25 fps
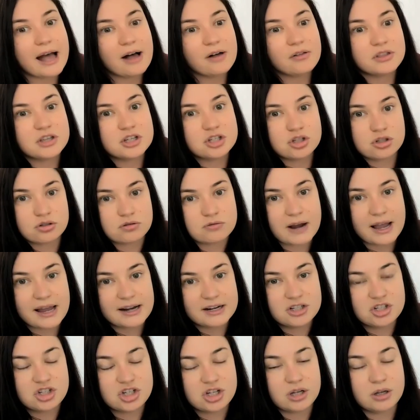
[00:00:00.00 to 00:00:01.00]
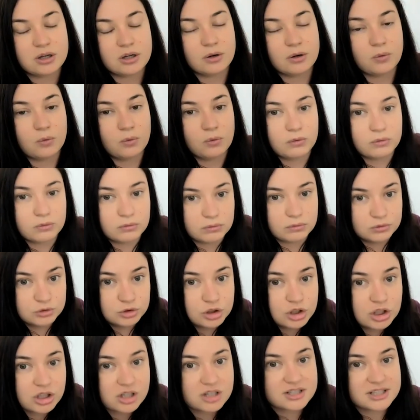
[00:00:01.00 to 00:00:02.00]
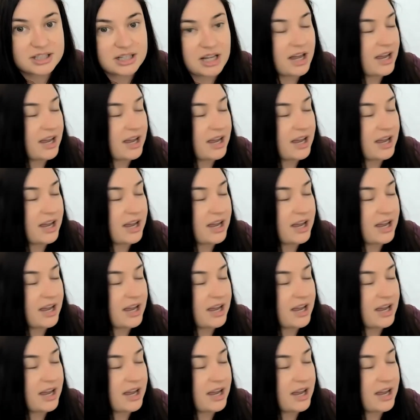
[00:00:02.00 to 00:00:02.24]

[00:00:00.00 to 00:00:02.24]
how this strategy looks